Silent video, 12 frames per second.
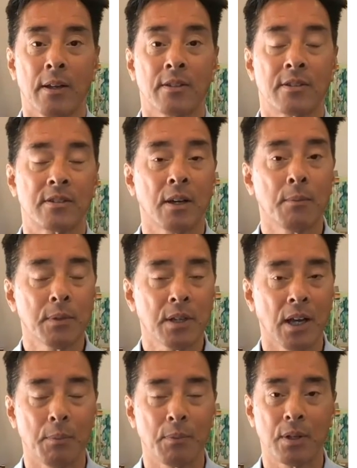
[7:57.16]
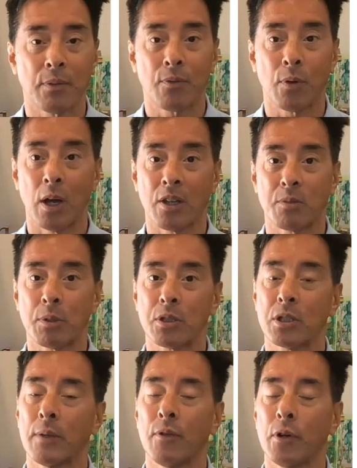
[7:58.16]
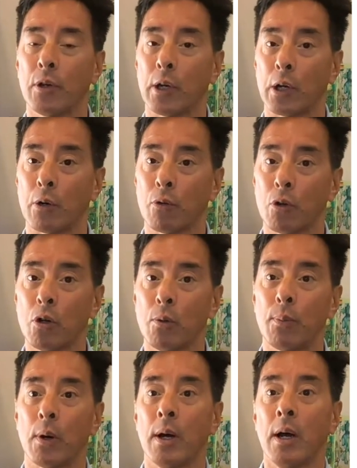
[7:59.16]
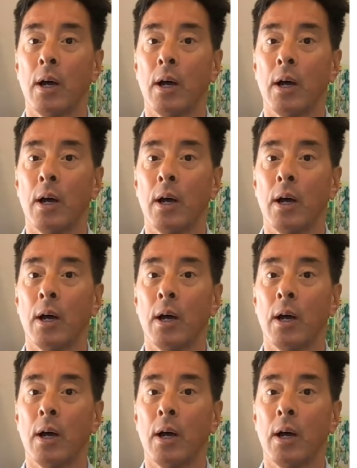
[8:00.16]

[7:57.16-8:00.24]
Sometimes, especially if you're in a group